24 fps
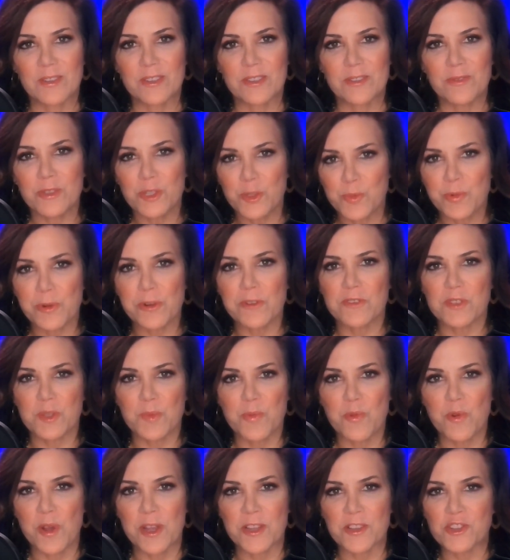which proves the
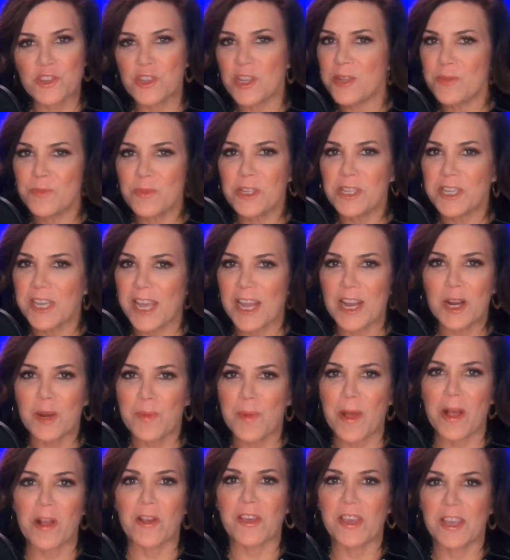point. She doesn't really care
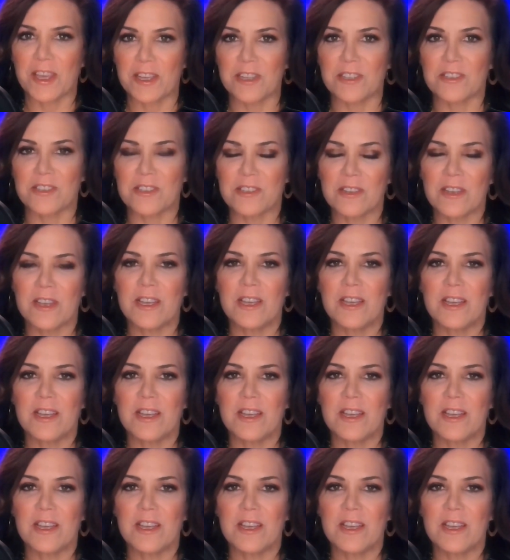about kids.